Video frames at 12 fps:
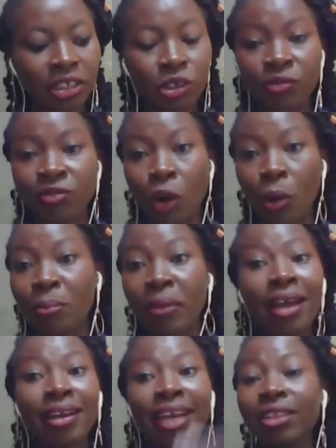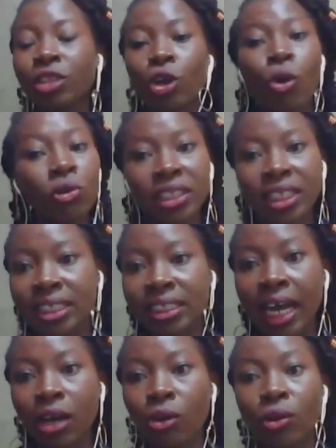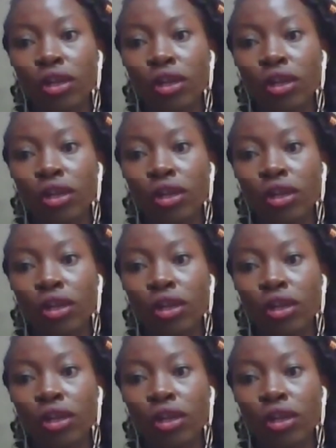from like the golden circle,